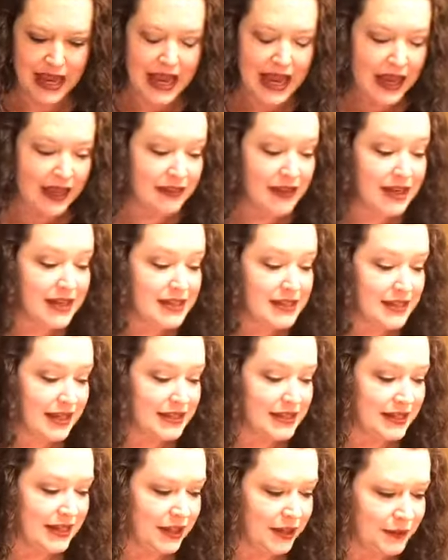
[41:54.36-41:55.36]
And then it
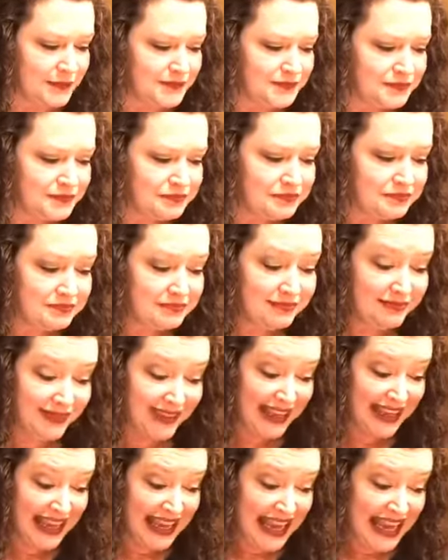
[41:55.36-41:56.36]
says here,
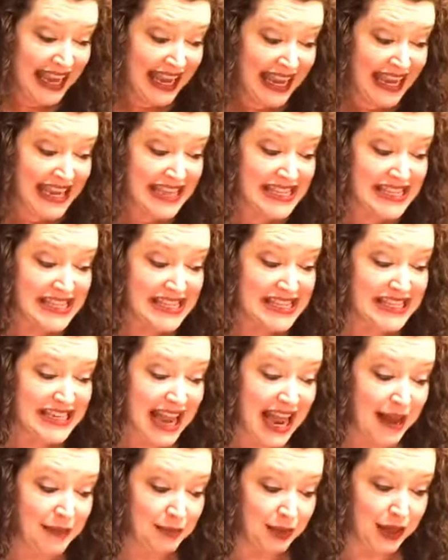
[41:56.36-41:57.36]
He
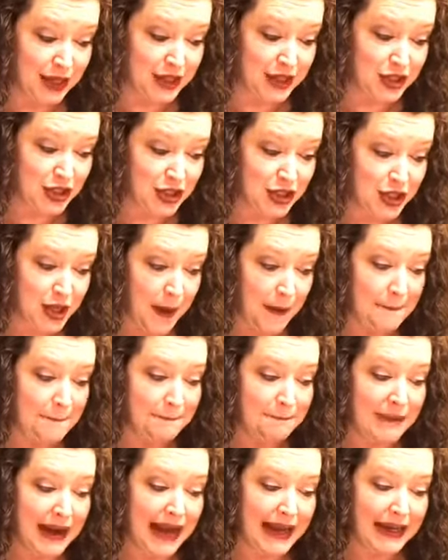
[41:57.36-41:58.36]
established
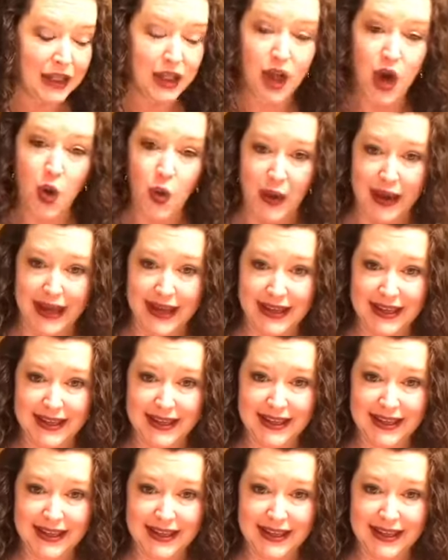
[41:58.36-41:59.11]
my going.